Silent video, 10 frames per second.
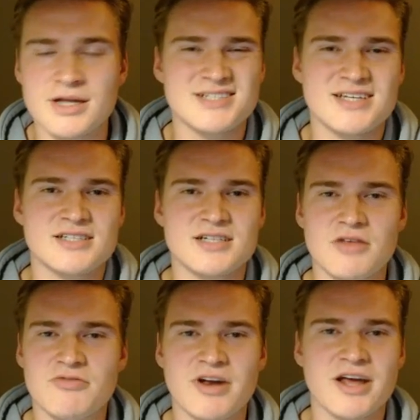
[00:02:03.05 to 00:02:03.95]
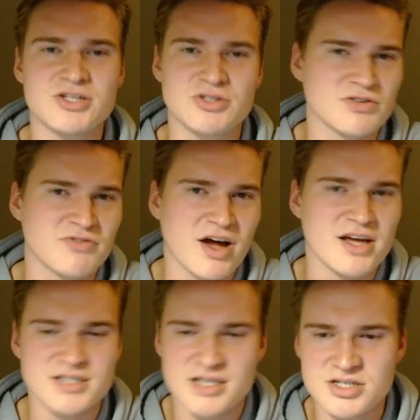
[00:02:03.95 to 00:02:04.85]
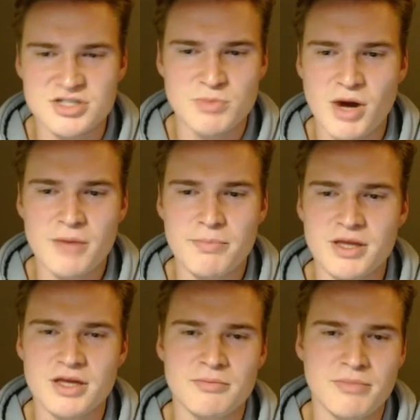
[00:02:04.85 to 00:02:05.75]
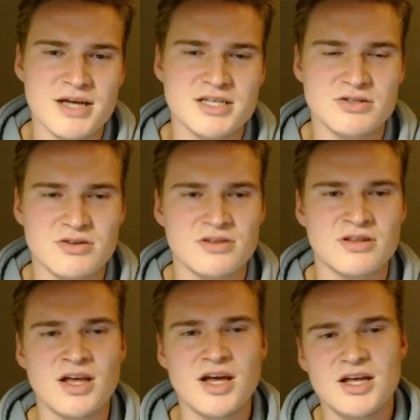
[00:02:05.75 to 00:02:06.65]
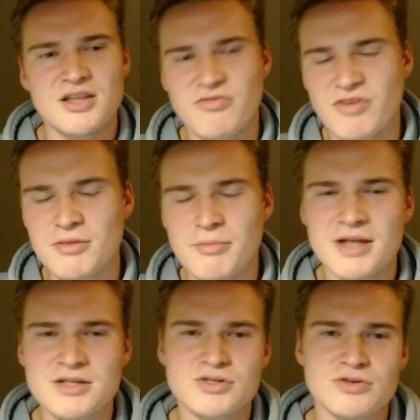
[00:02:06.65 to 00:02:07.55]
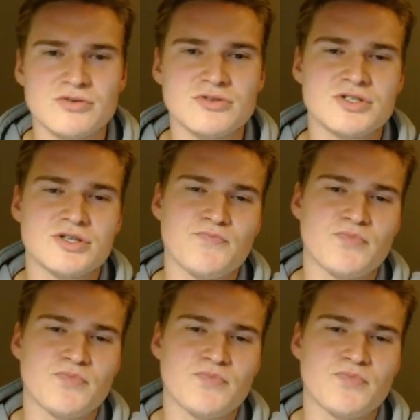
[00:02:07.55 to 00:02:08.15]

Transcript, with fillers: It's it's not financial advice. It's just my opinion based on the fundamentals,